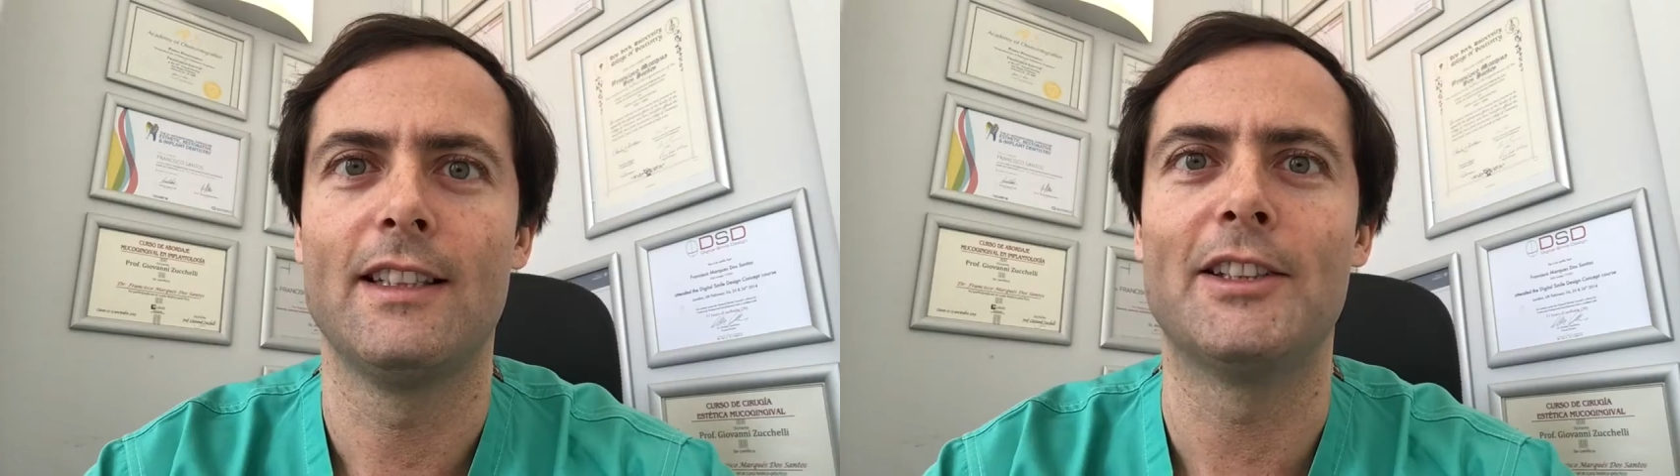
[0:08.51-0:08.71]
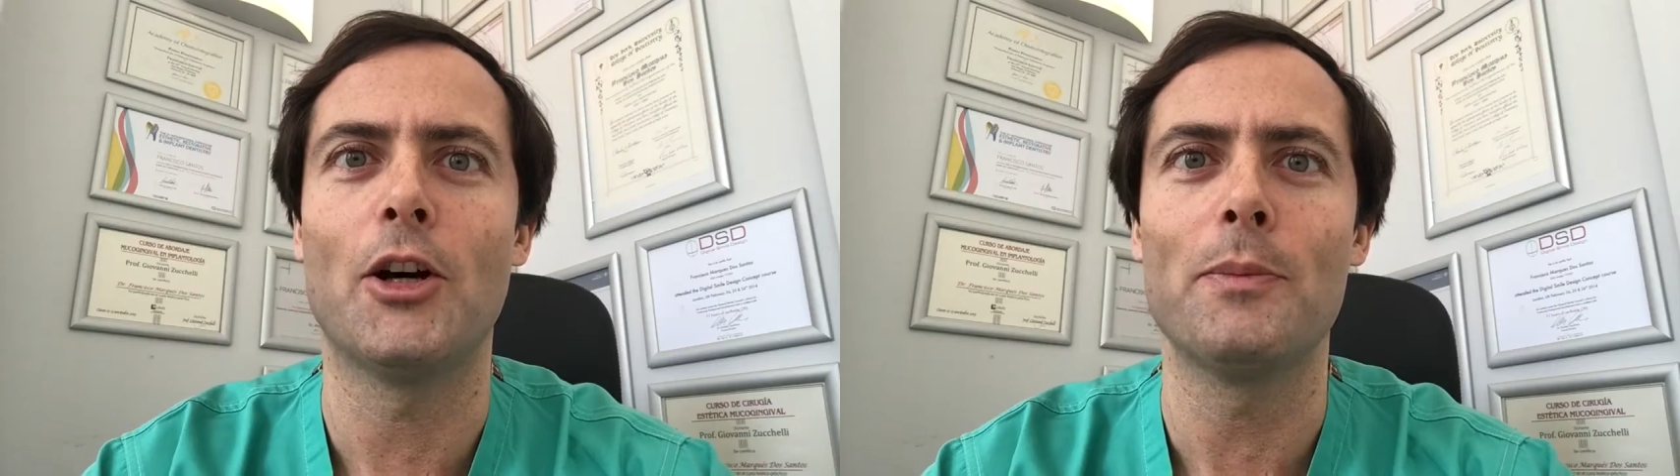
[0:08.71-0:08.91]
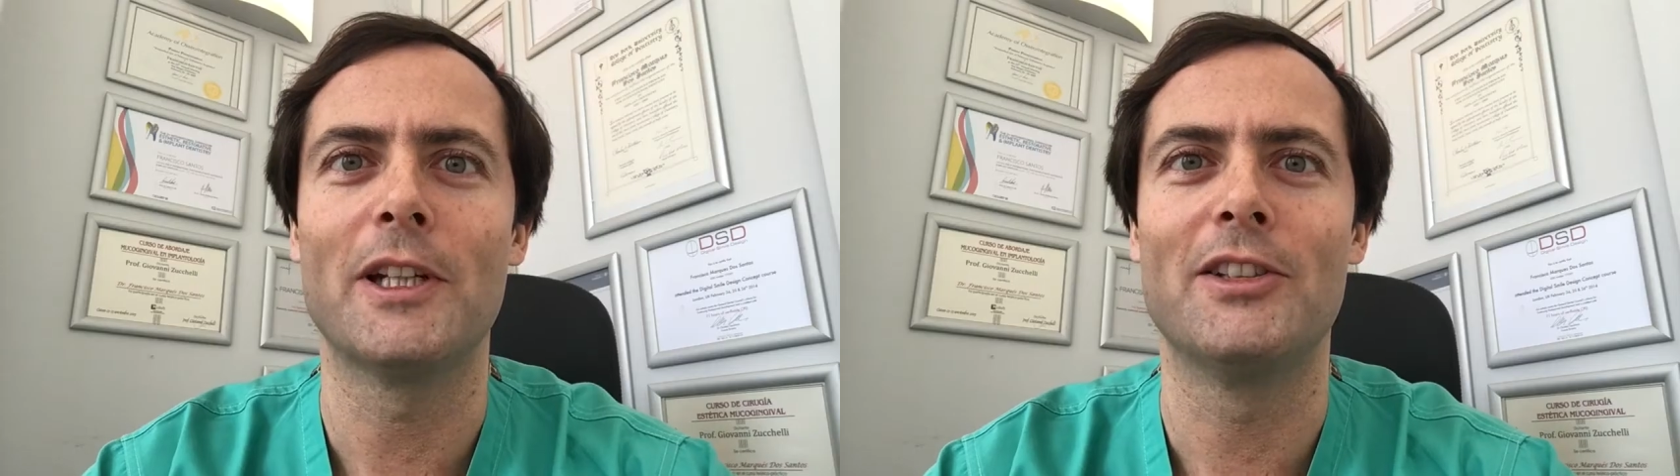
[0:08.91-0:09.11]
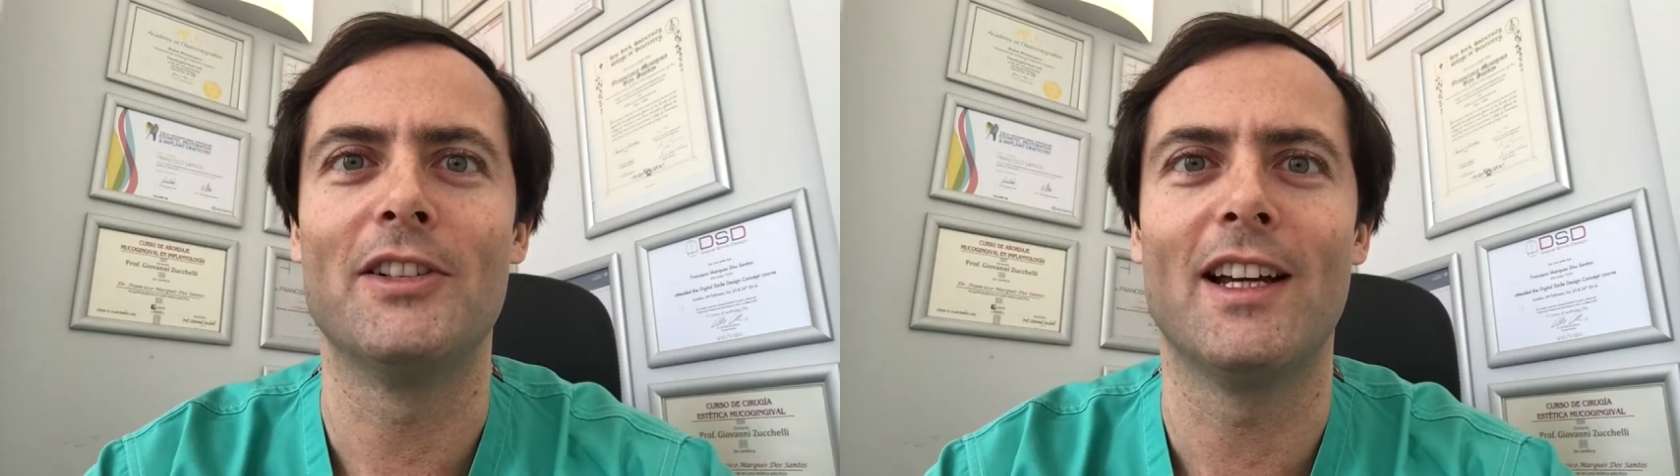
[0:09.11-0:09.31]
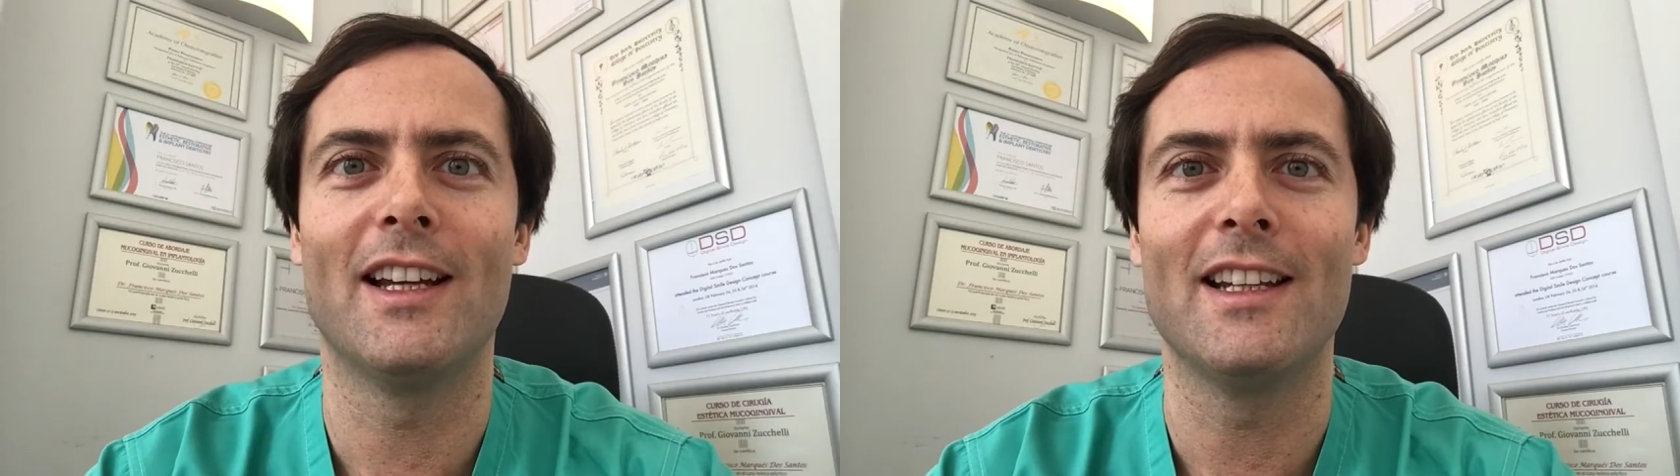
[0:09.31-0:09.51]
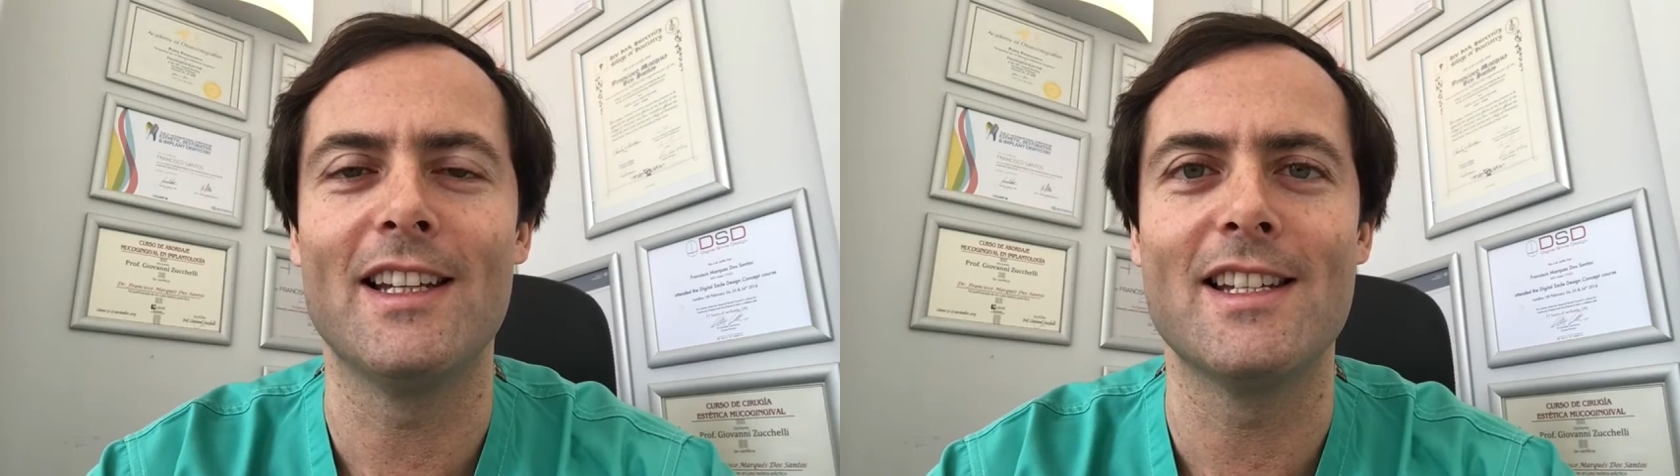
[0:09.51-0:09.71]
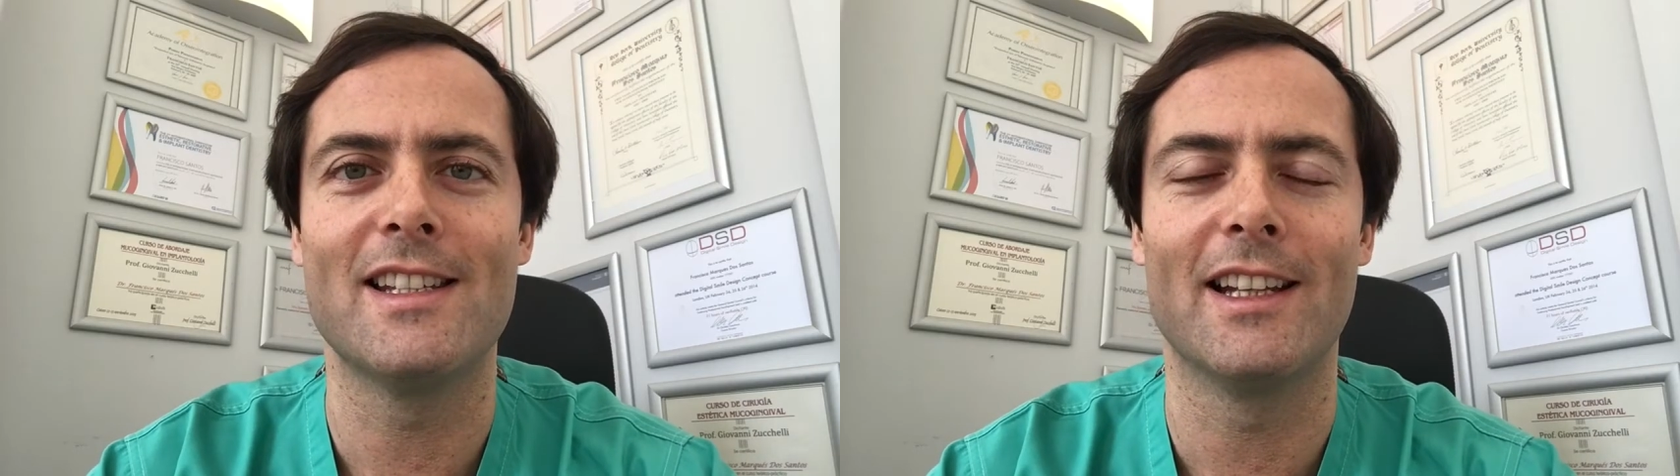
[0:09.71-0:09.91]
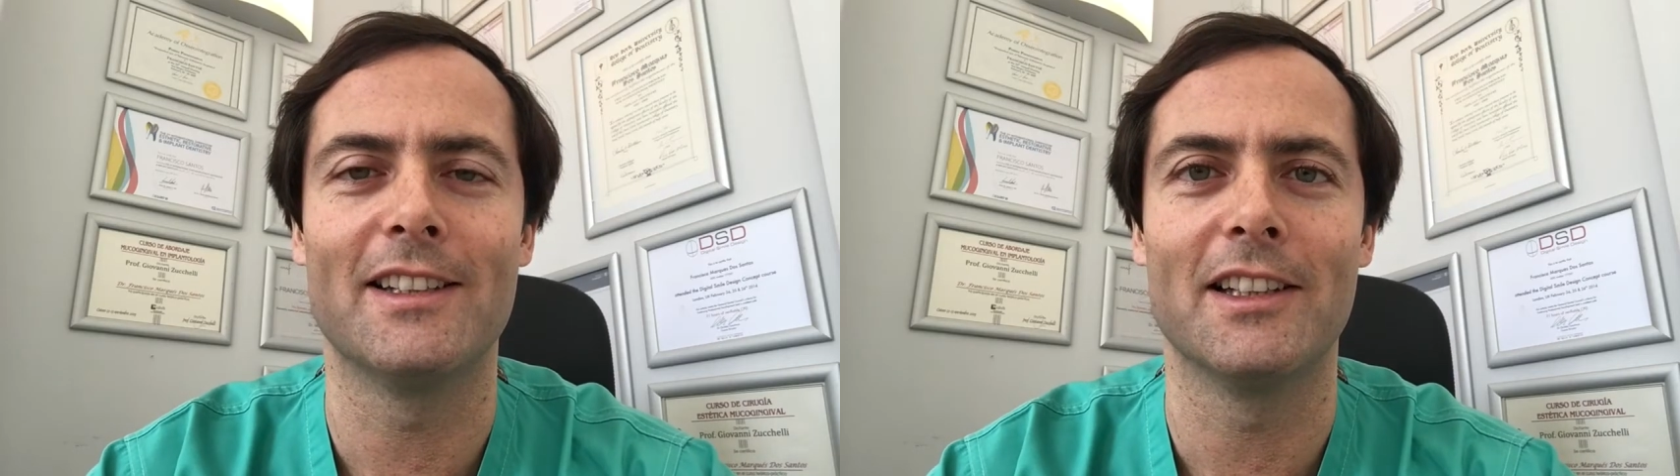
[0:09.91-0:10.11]
The topic today is
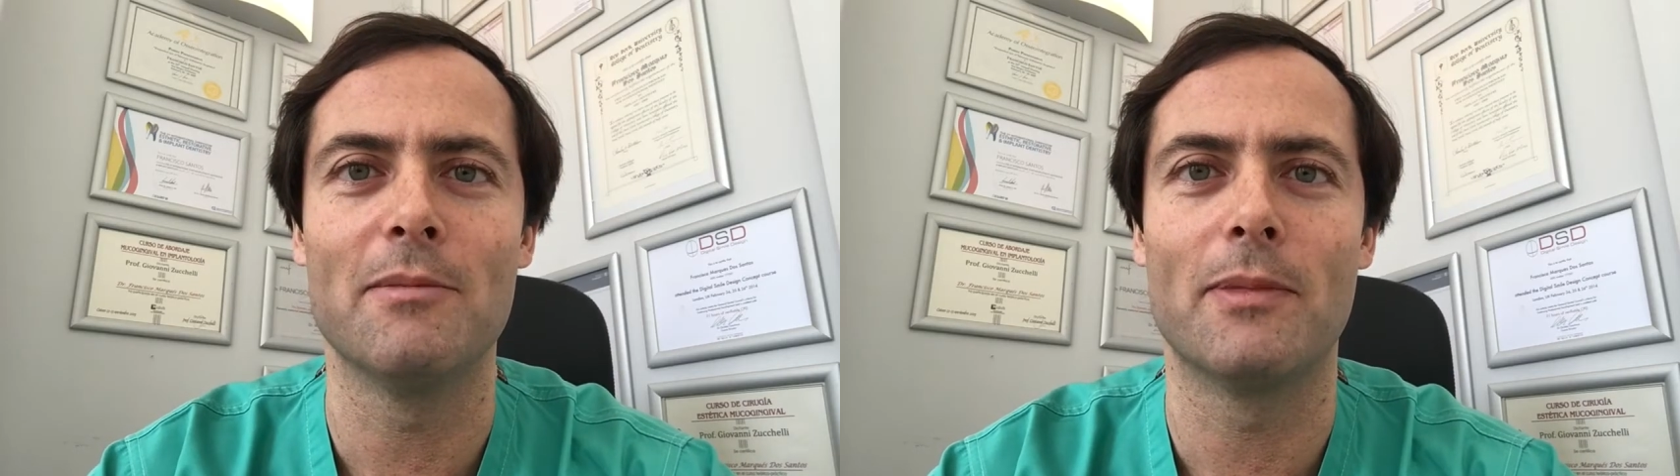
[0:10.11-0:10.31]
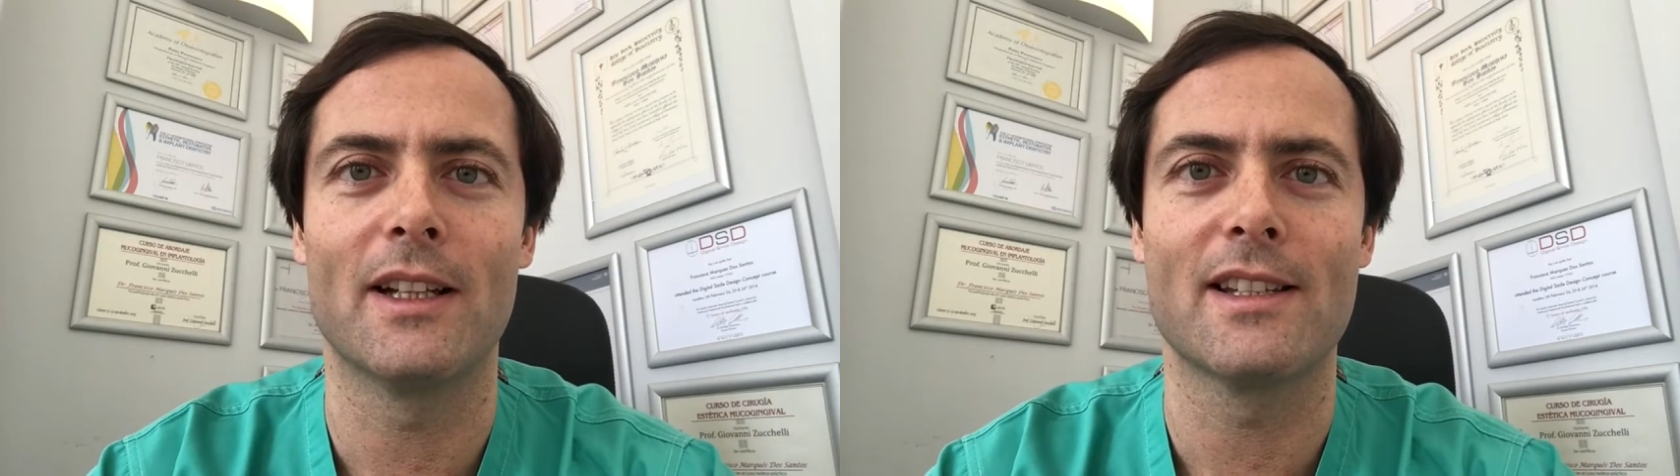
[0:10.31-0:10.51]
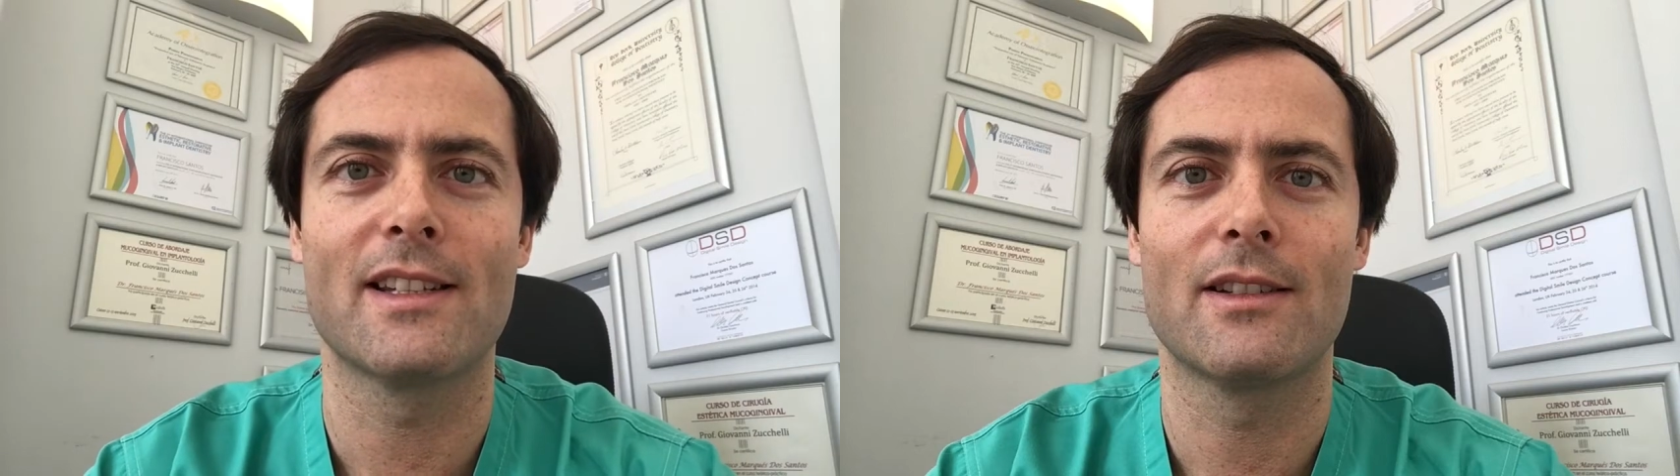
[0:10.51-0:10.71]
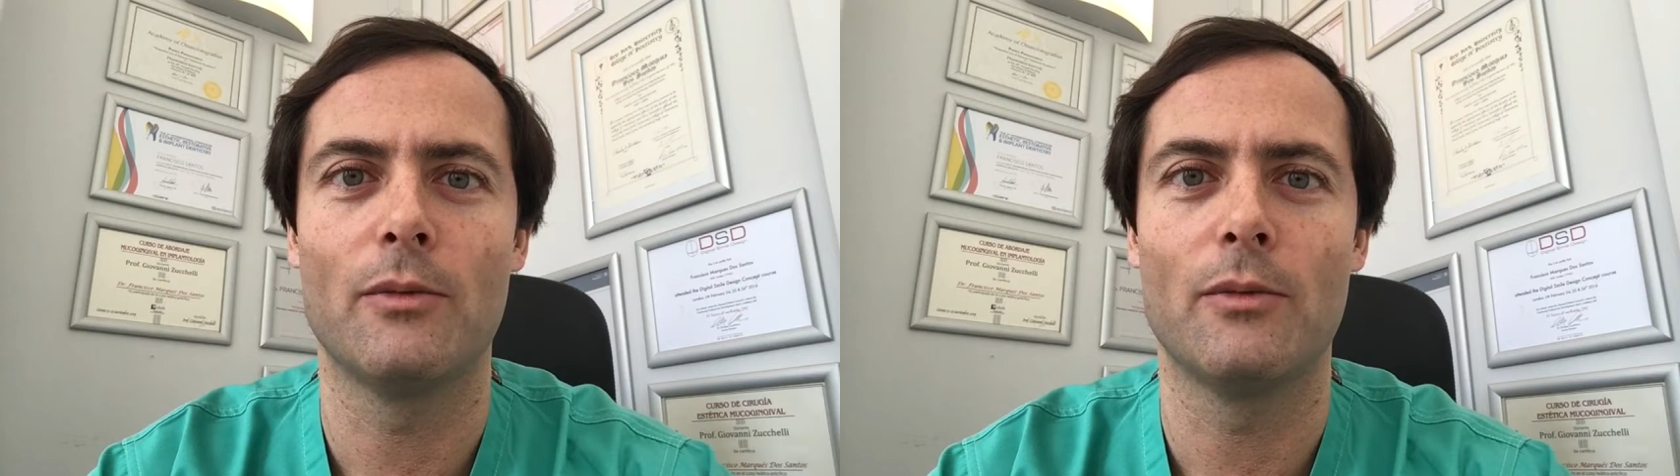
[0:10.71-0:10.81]
dental implants.